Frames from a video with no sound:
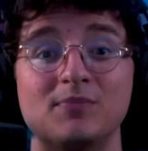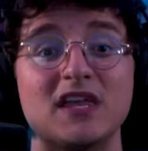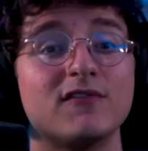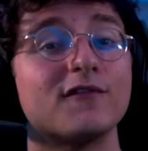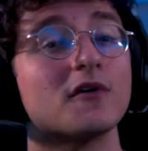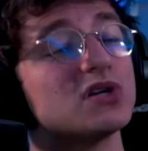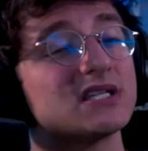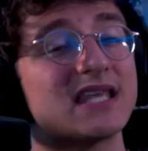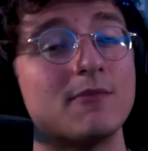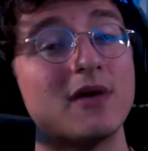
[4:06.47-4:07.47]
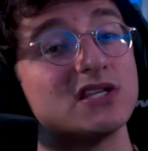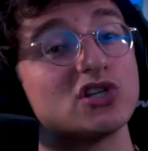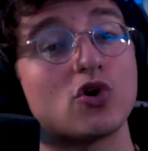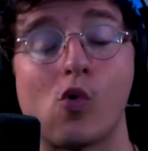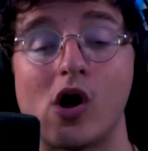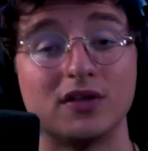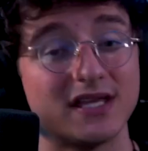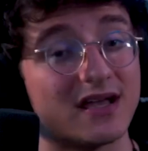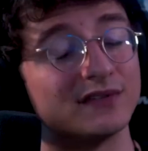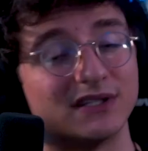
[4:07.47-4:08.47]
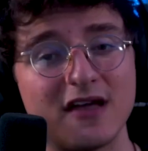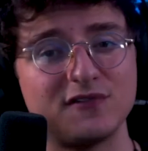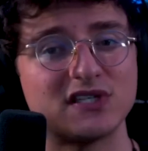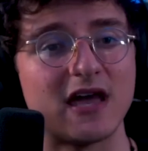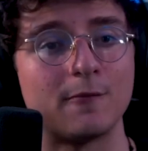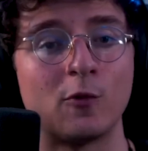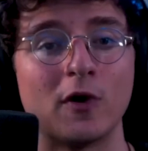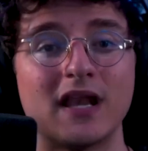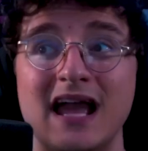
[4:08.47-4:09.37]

Even from just a basic quality of life standpoint,